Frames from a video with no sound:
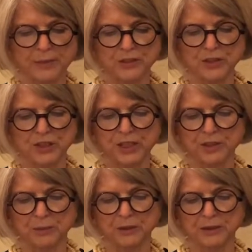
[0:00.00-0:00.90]
under
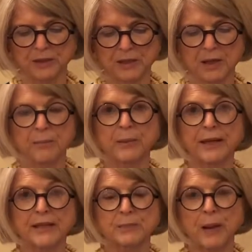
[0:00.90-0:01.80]
judgment, but
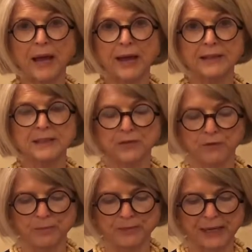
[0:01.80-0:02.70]
has passed
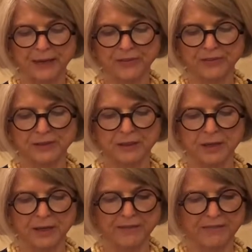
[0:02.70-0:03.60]
from death to
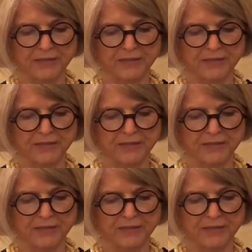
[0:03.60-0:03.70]
life.